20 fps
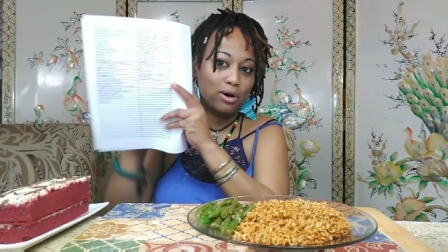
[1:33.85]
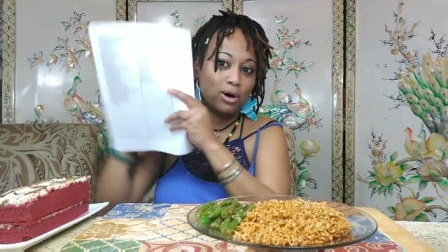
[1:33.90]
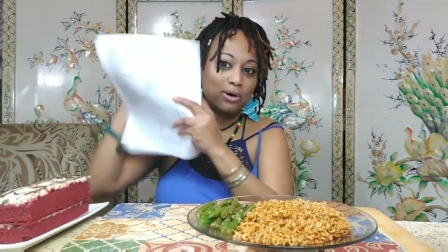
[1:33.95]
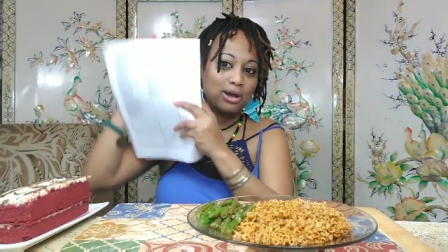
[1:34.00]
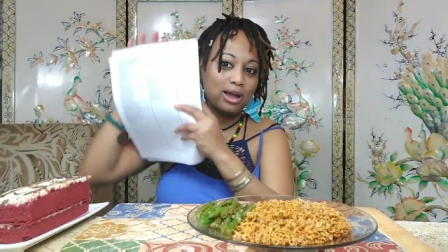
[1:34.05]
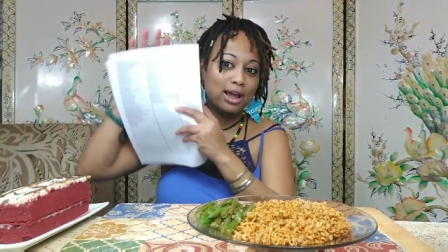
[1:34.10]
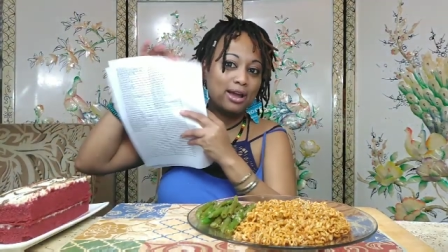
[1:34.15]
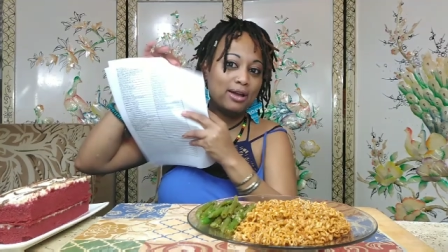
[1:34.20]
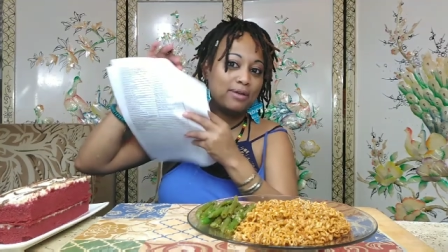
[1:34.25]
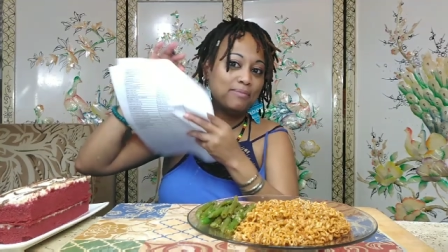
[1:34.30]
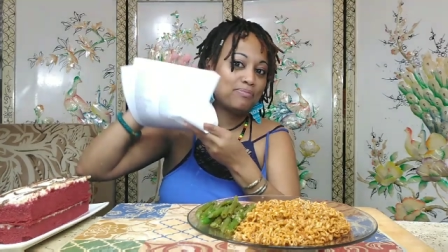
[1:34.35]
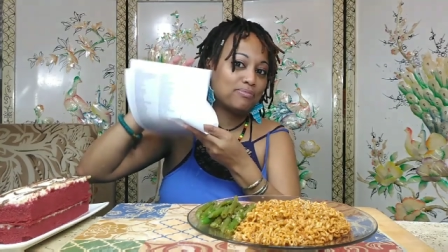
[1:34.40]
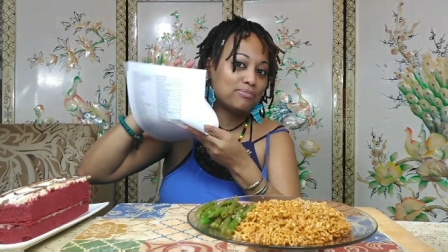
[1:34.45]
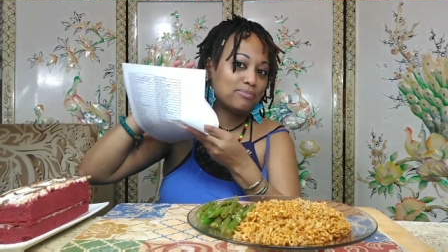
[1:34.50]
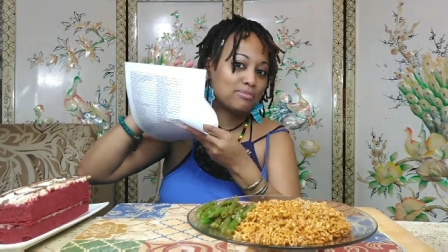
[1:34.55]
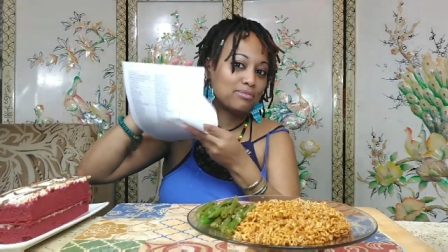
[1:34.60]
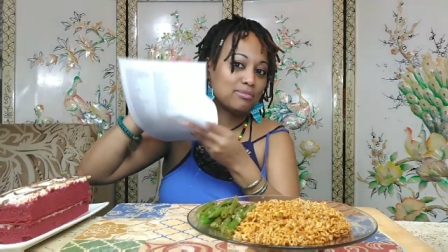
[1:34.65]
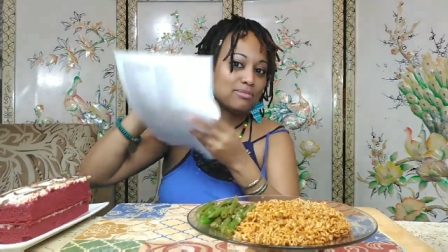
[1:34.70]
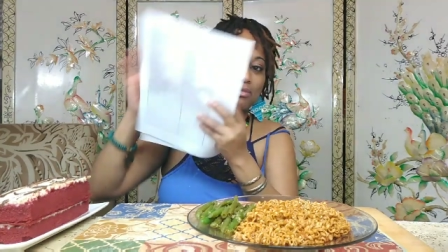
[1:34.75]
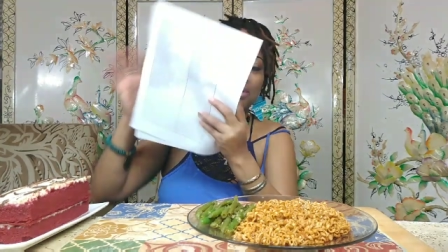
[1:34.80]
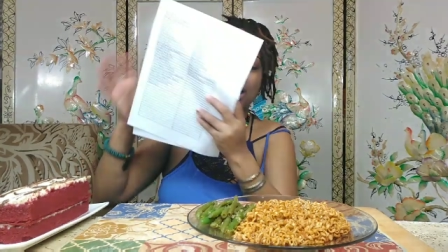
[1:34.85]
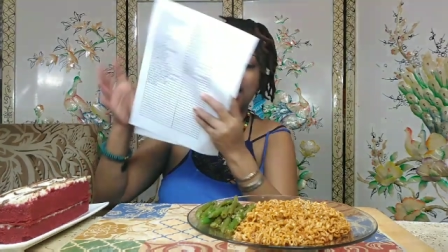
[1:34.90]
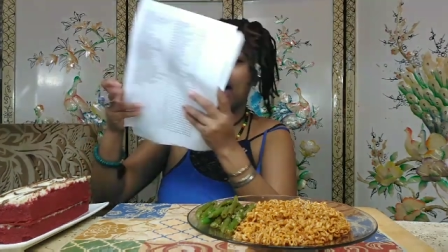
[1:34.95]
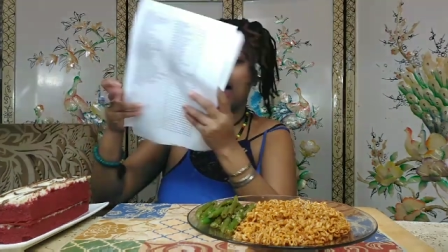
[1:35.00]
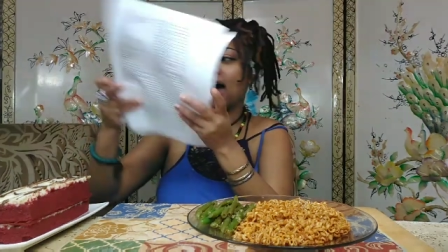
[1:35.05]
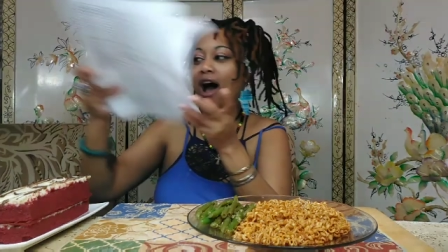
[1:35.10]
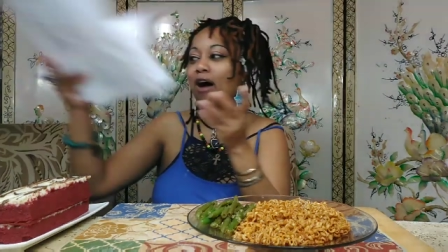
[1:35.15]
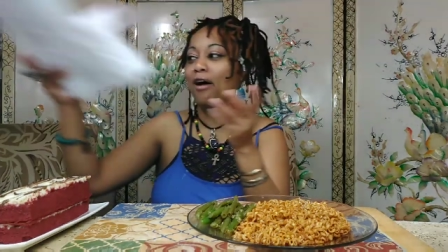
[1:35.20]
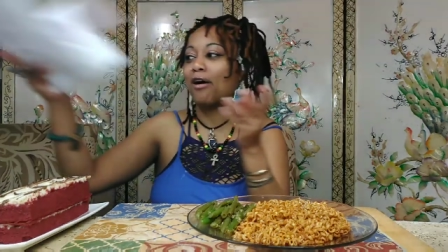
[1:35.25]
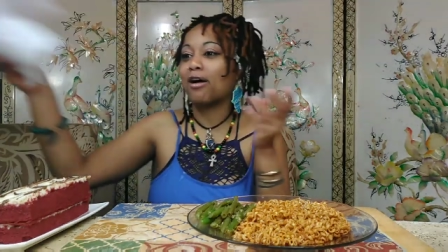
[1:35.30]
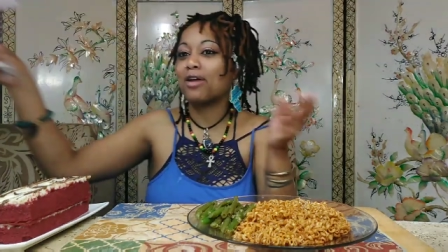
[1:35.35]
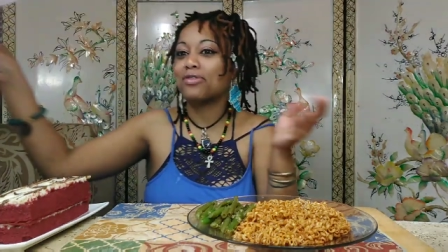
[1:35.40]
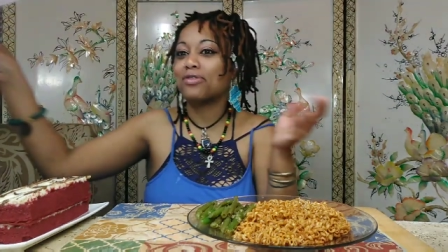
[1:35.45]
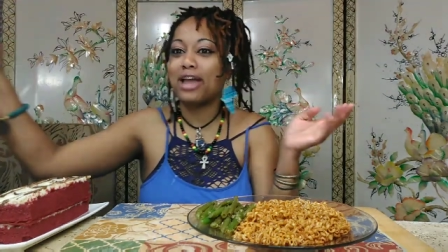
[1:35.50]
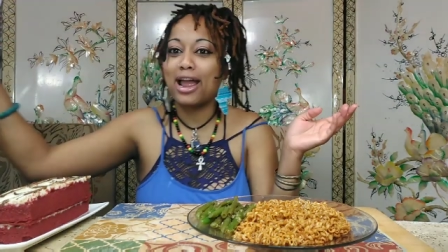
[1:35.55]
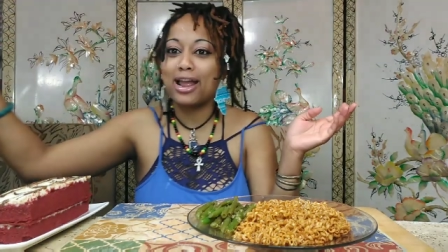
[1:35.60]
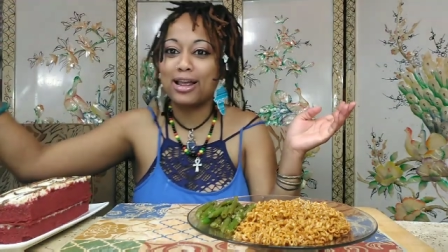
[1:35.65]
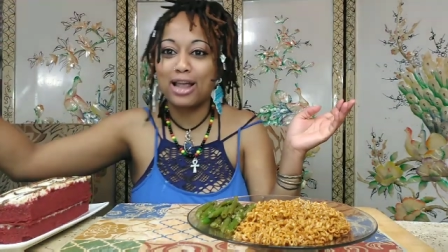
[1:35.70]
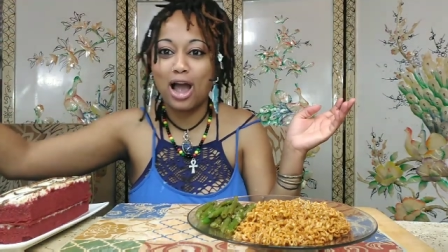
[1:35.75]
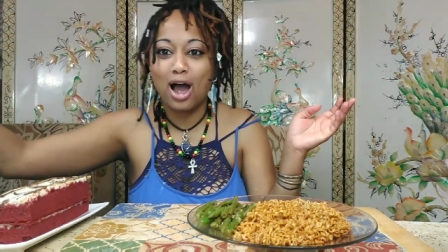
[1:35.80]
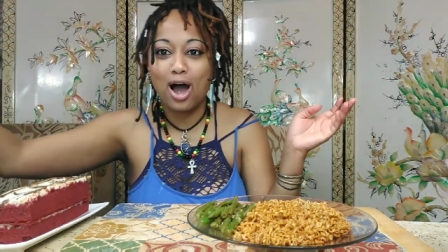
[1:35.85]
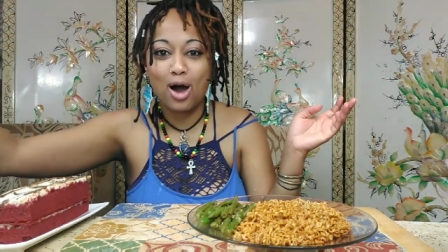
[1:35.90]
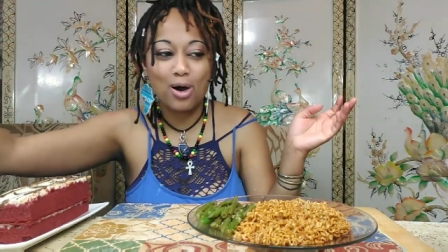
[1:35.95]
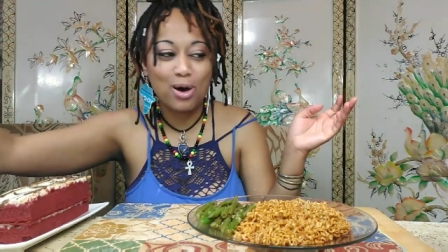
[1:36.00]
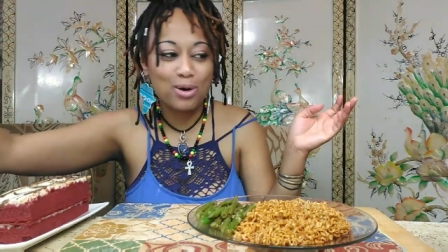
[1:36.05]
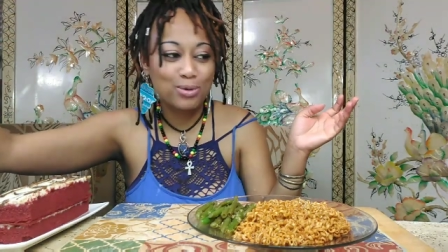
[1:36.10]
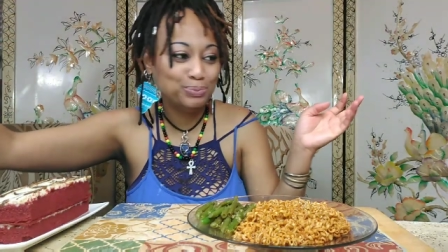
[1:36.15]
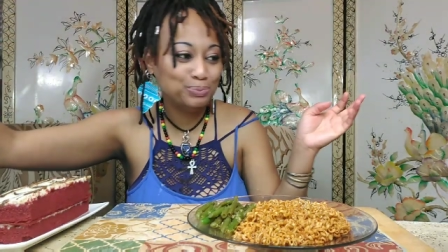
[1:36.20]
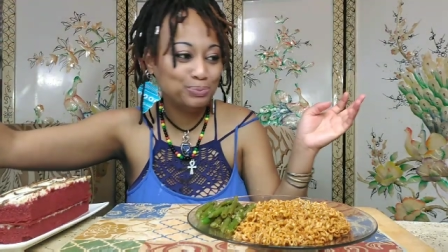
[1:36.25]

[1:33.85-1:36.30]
Okay? All right, y'all.